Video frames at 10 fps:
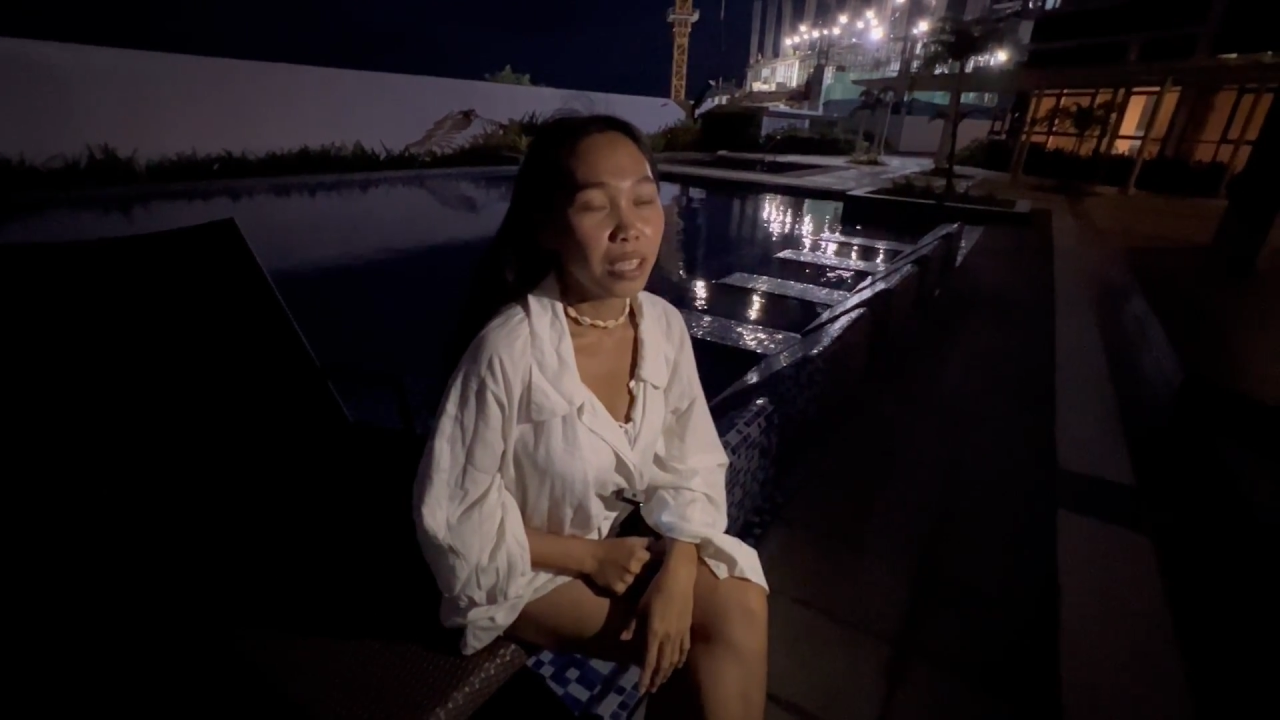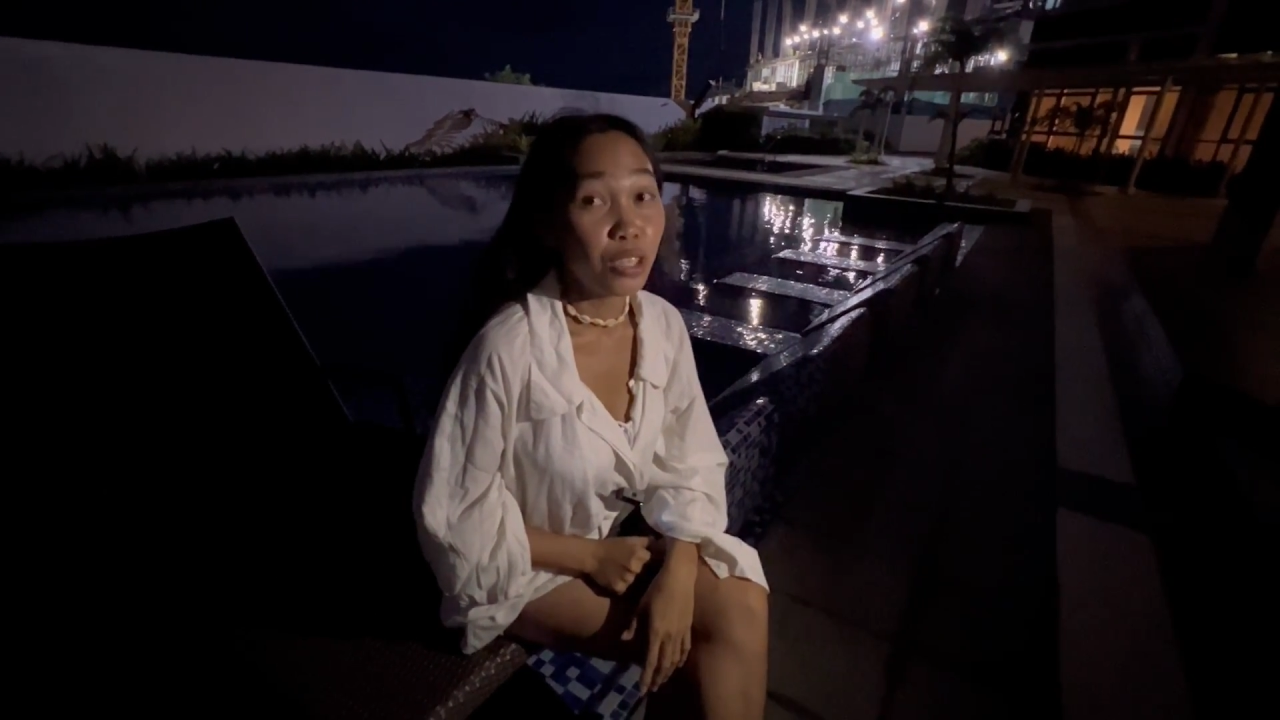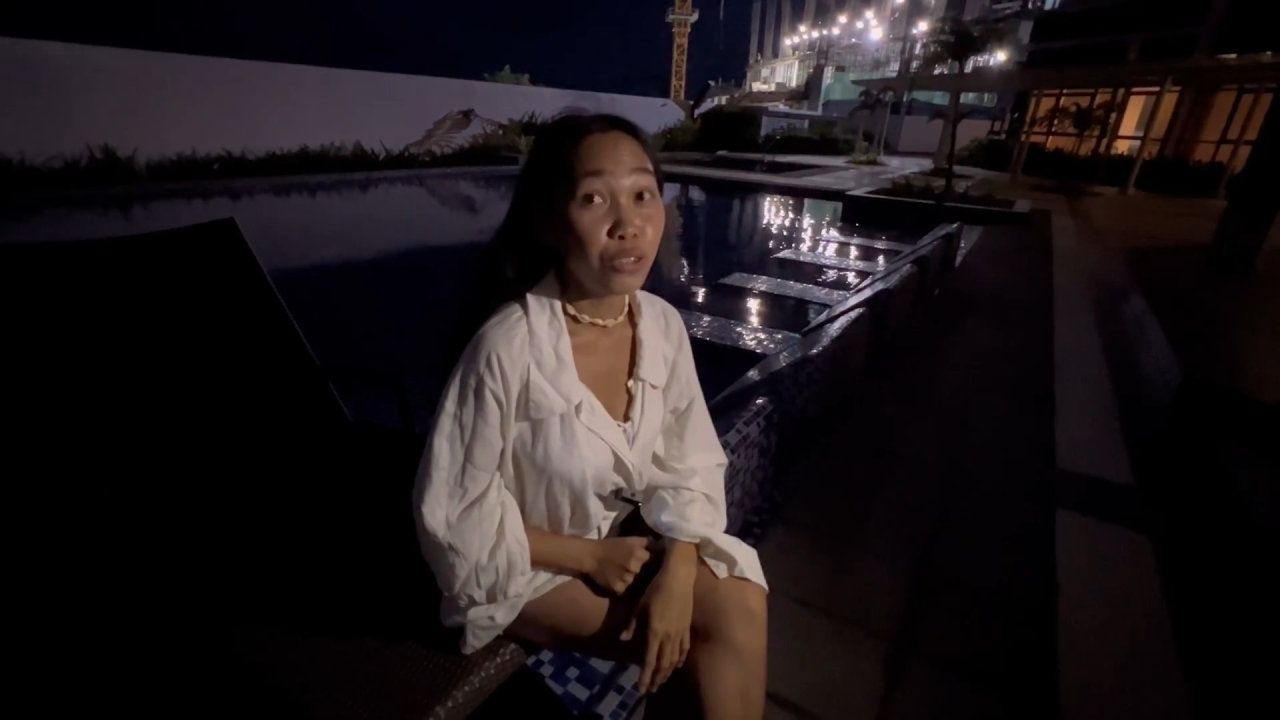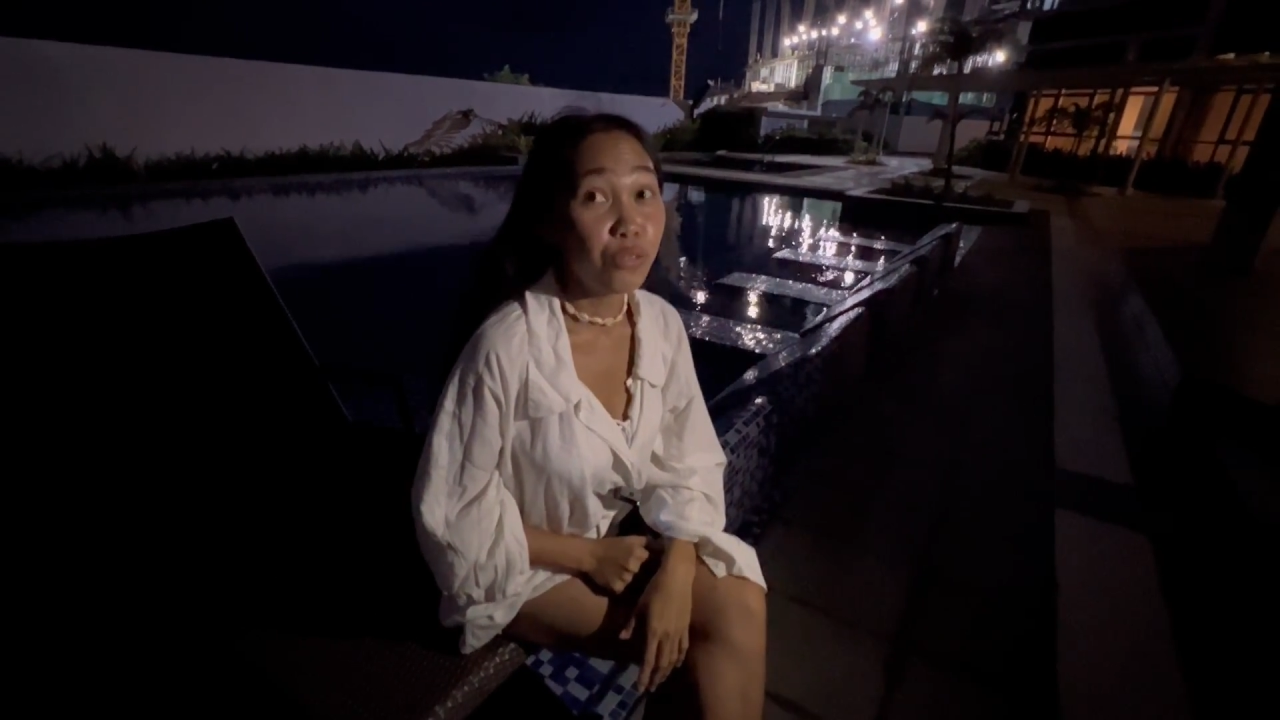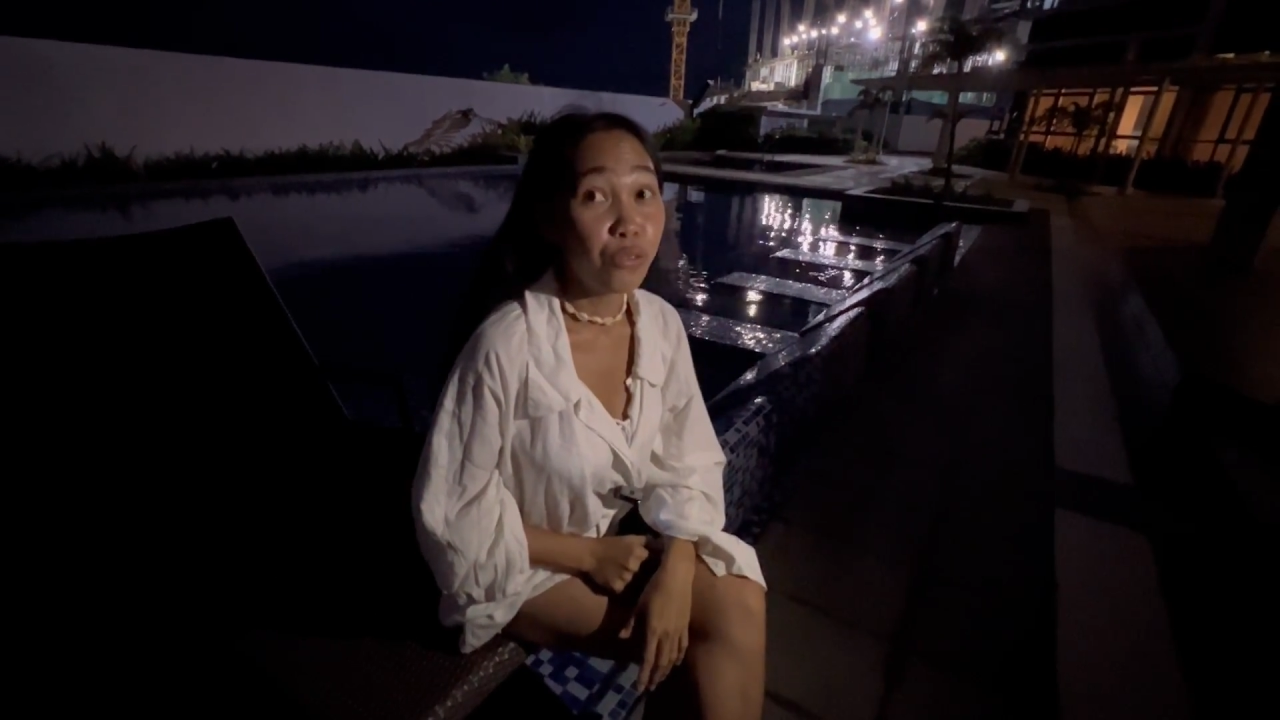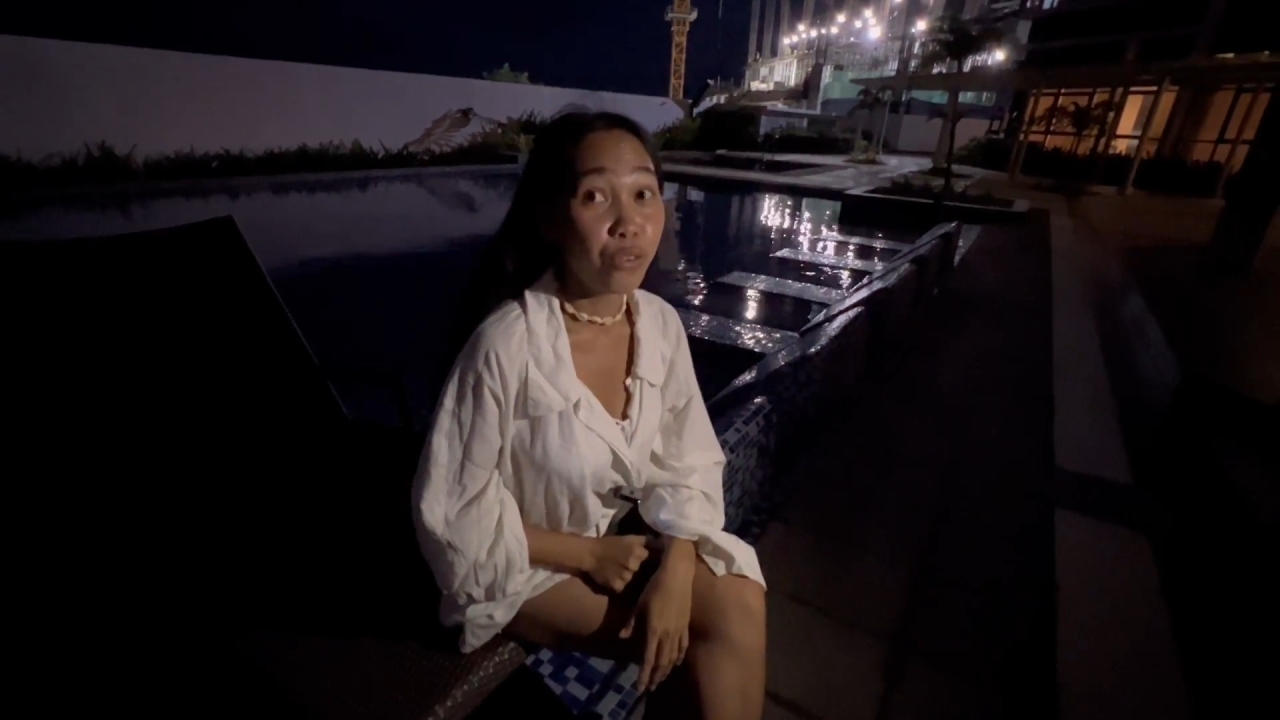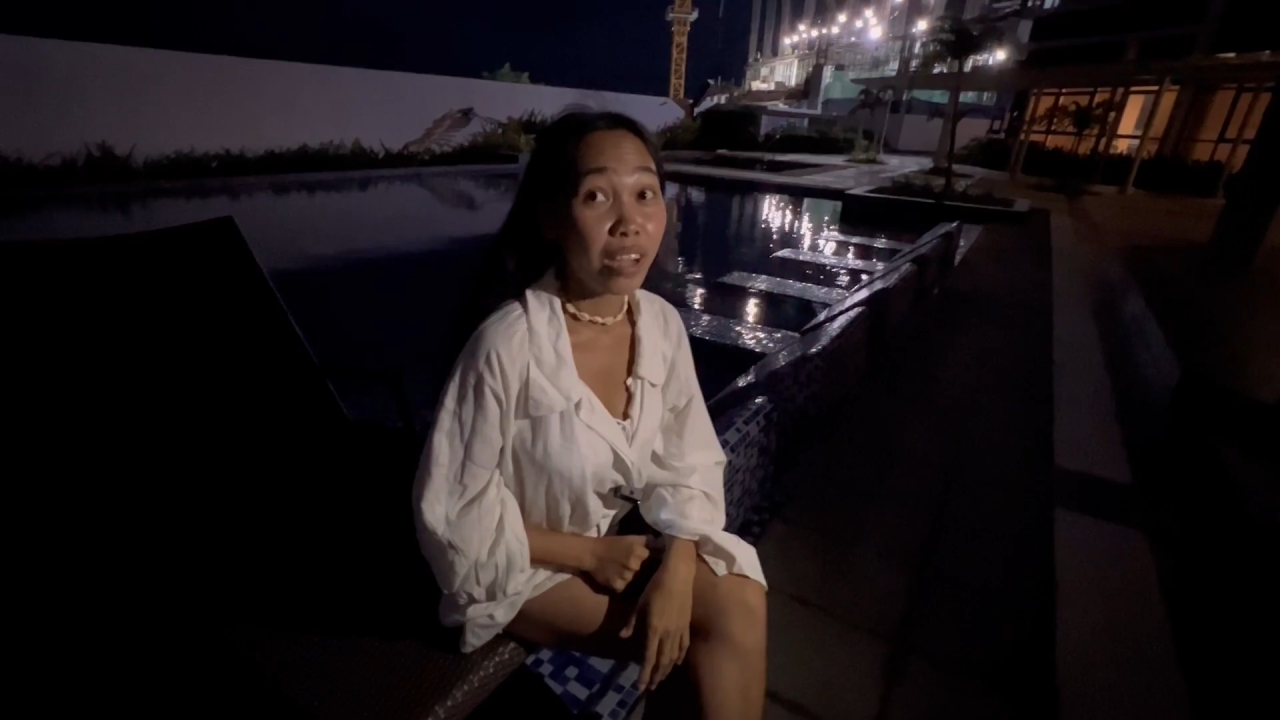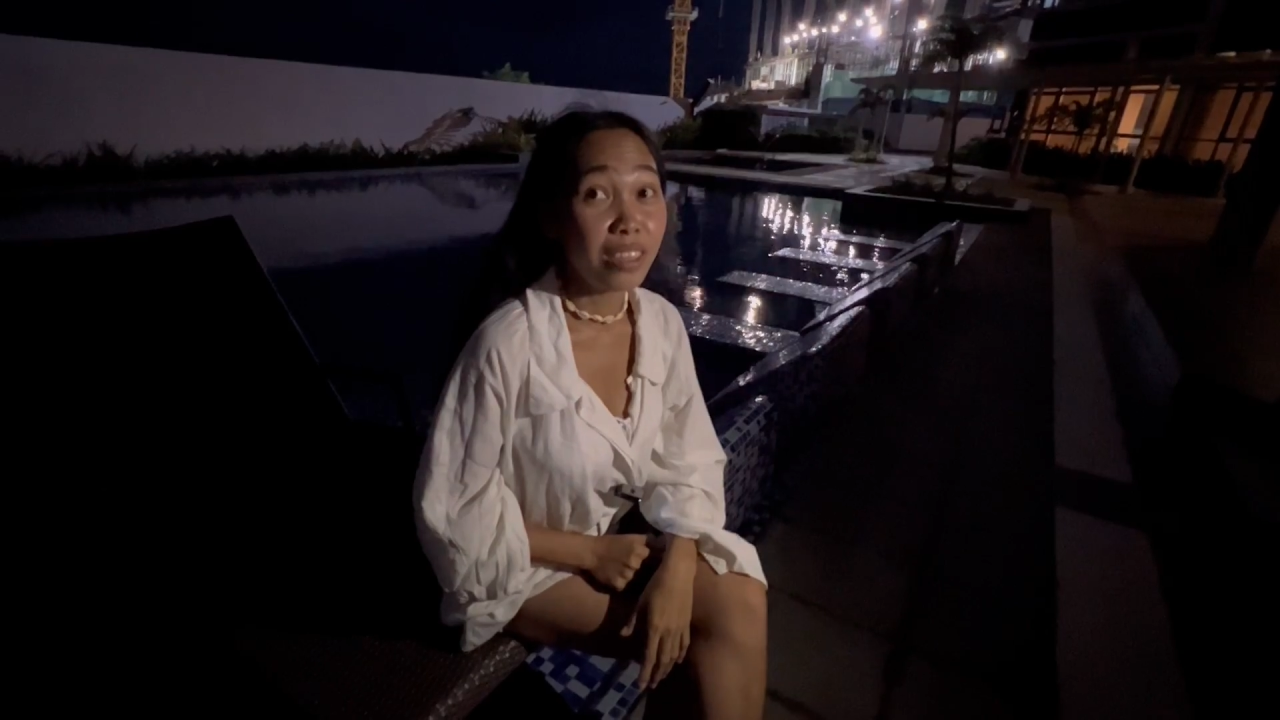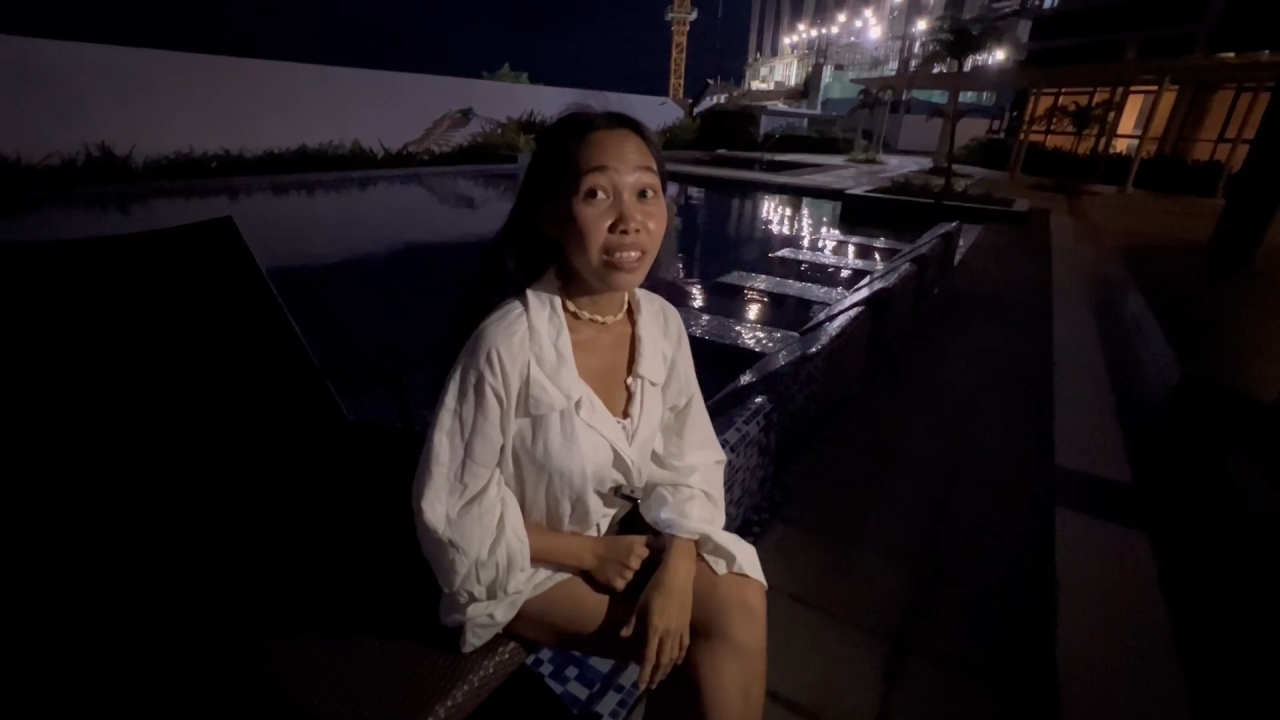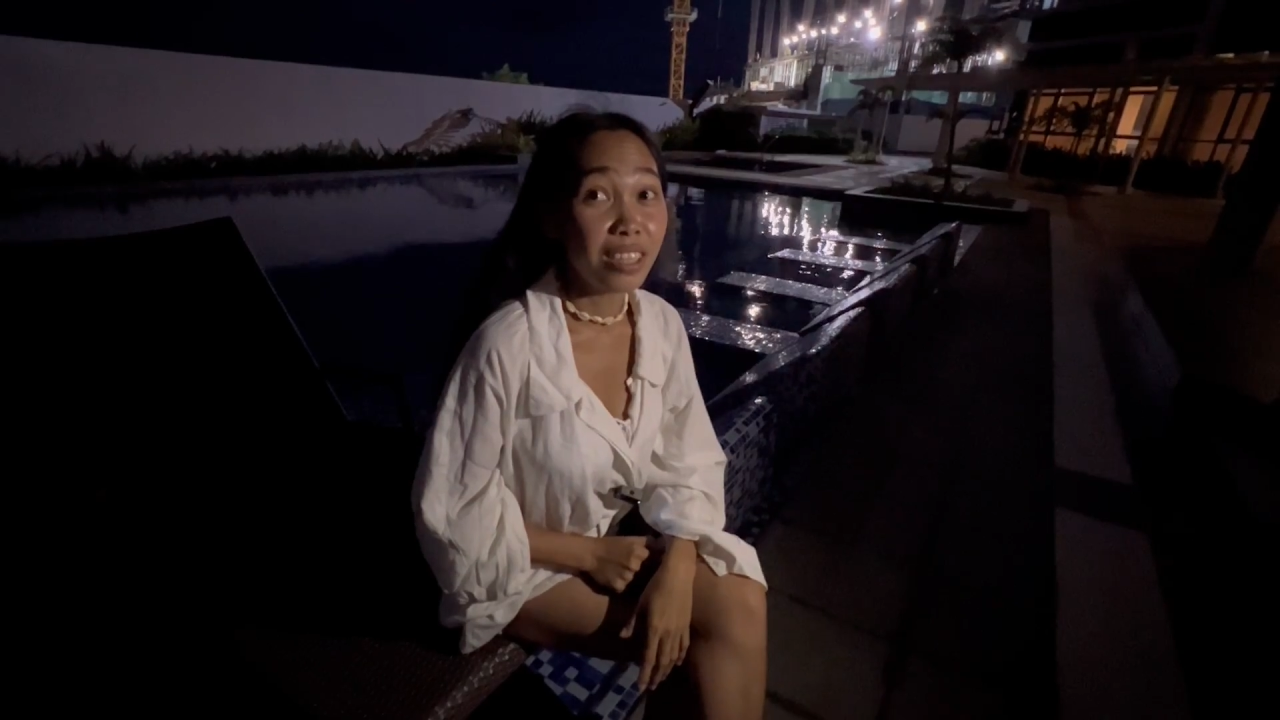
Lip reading: a good friend.